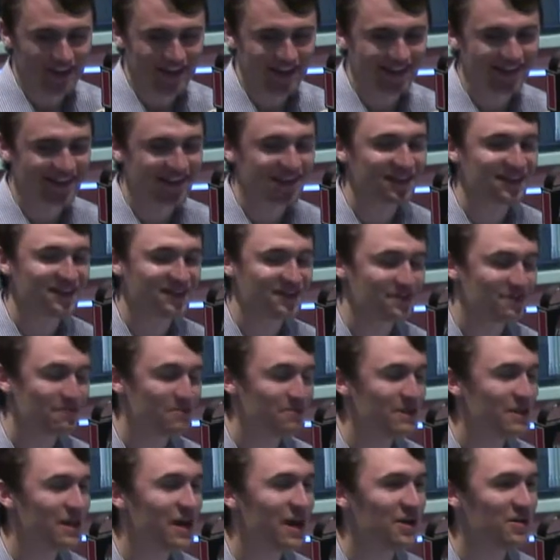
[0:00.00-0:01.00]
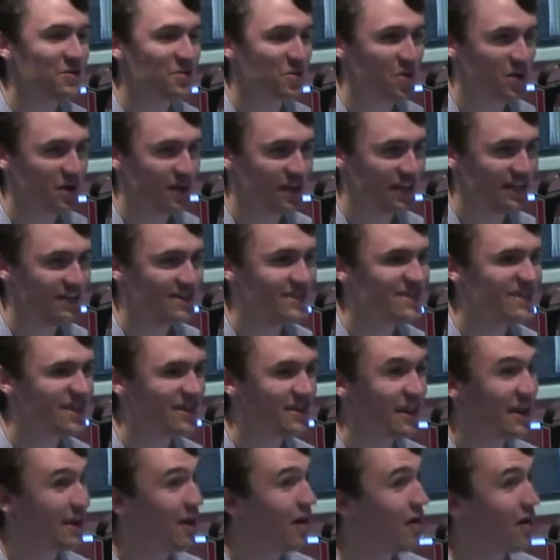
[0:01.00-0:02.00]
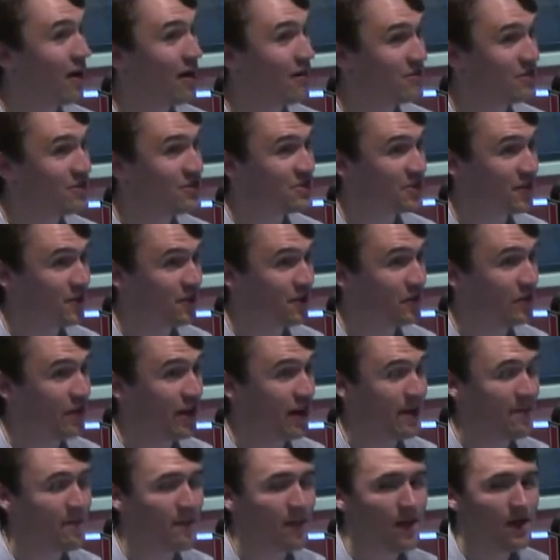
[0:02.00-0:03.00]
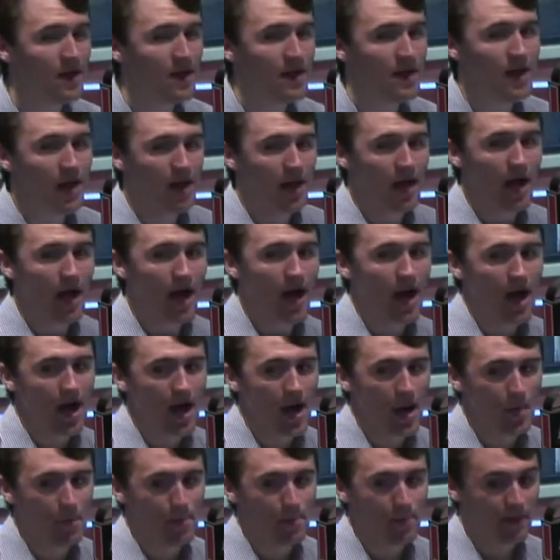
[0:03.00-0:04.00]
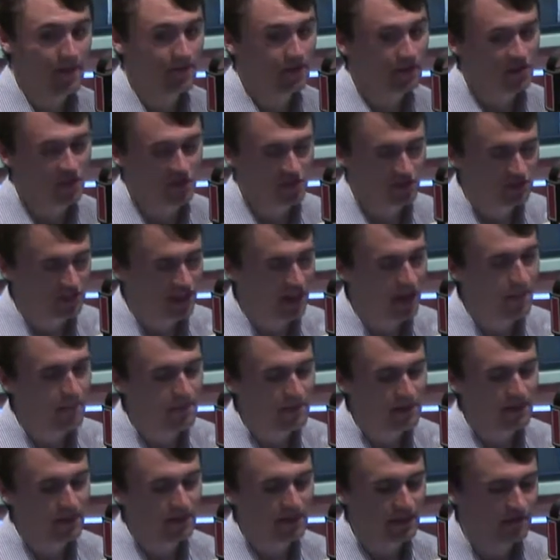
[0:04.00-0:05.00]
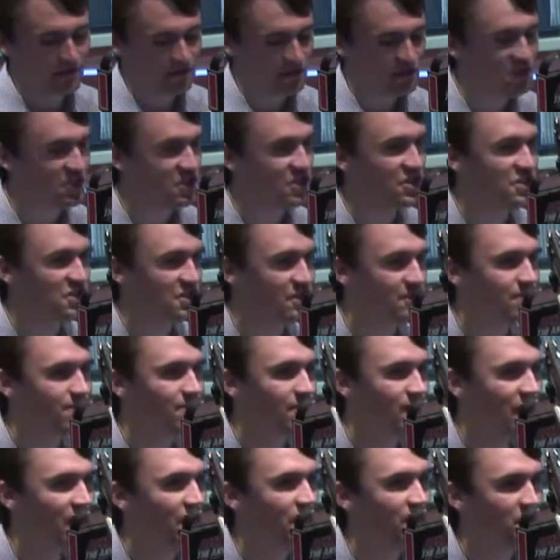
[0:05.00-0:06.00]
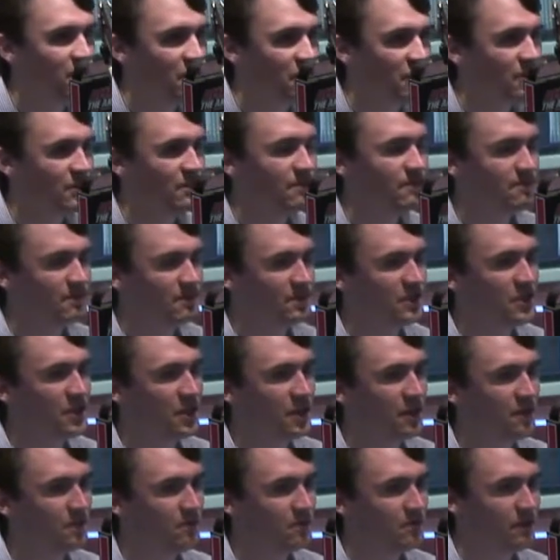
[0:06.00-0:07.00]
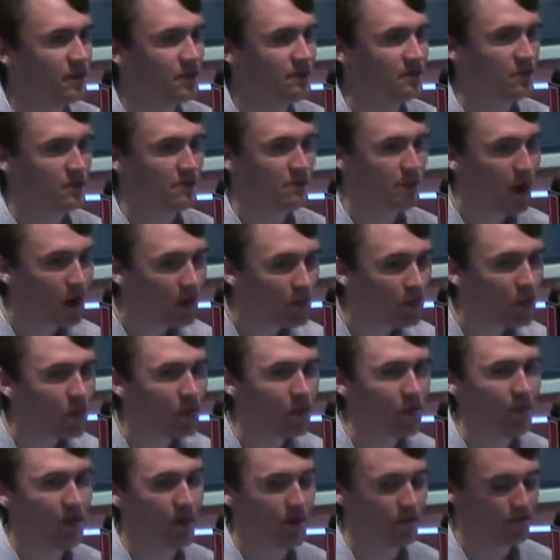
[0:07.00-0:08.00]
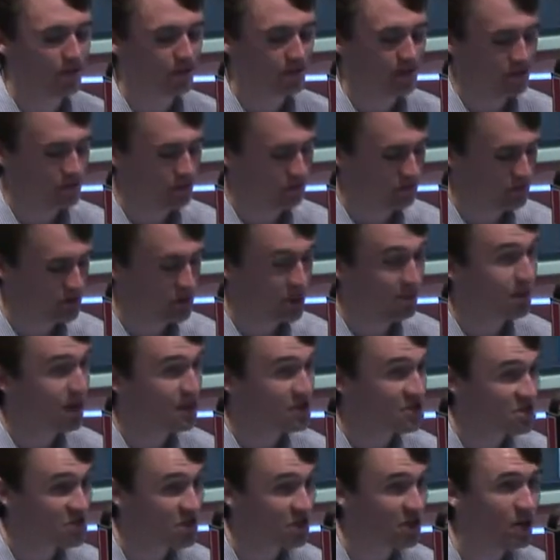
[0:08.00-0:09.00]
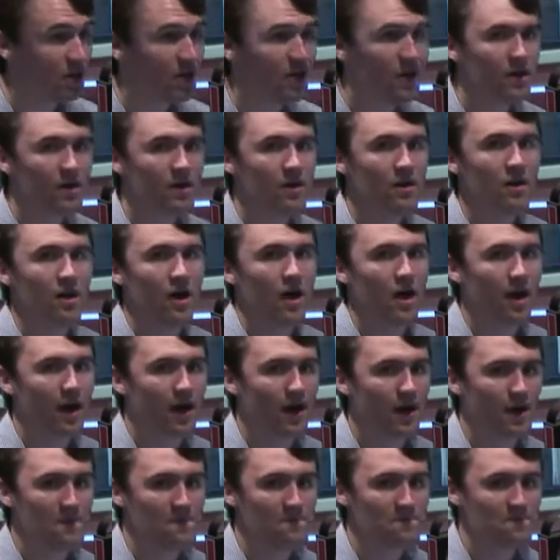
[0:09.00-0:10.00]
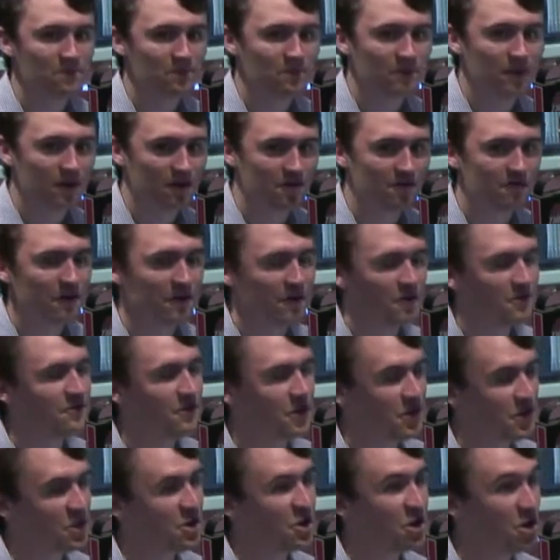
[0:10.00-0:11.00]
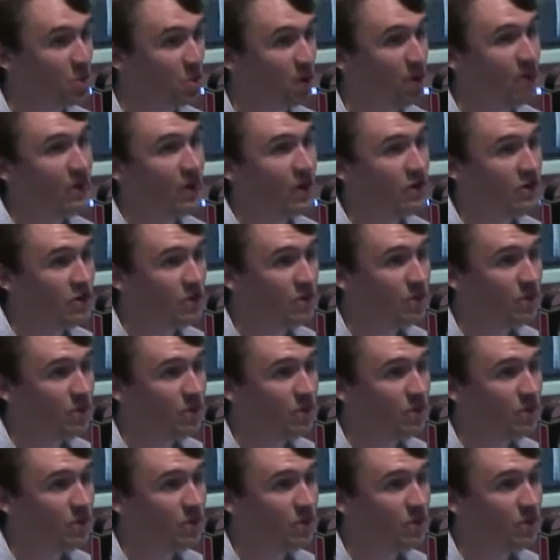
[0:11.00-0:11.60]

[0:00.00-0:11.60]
They're beyond organized, and they are every single time. Every single time, meaning every season, every month, every semester. They're very, very good at what they do.